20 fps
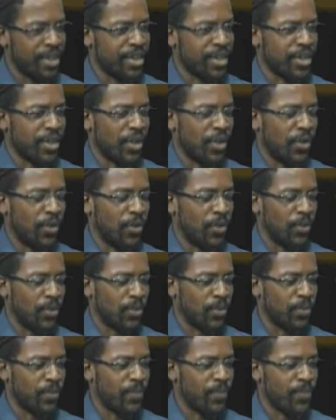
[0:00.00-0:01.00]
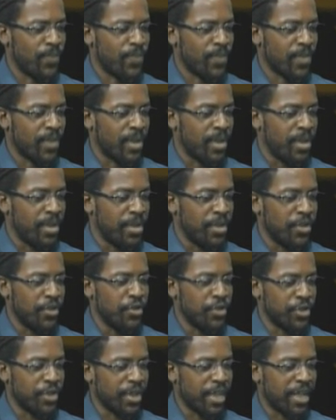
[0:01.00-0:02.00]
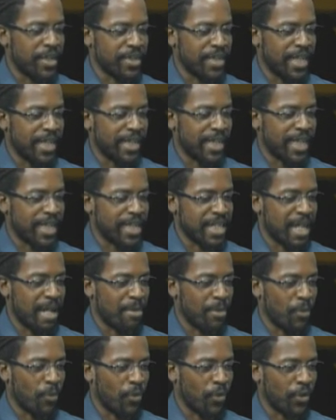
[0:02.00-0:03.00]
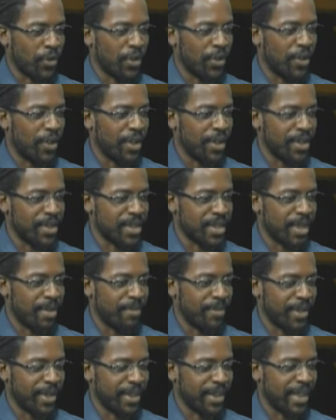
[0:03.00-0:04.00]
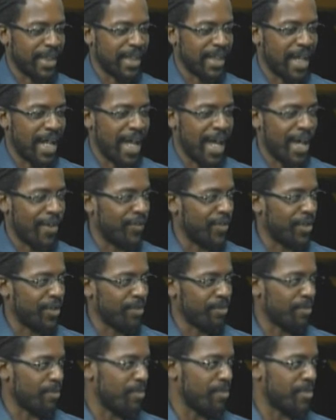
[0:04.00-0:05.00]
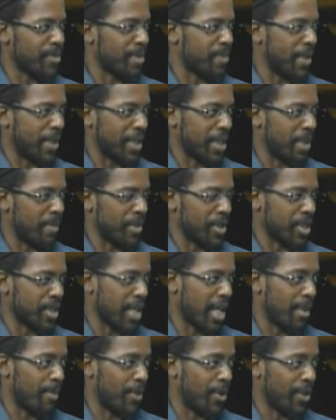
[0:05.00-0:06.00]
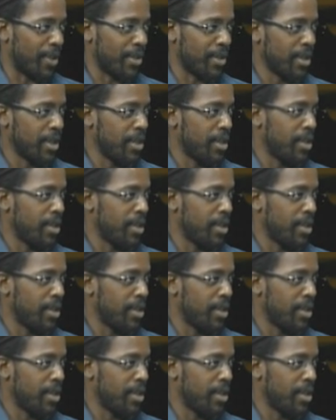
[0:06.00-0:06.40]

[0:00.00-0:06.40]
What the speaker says: So usually I'll take that time to work on something that I haven't spent that much time on.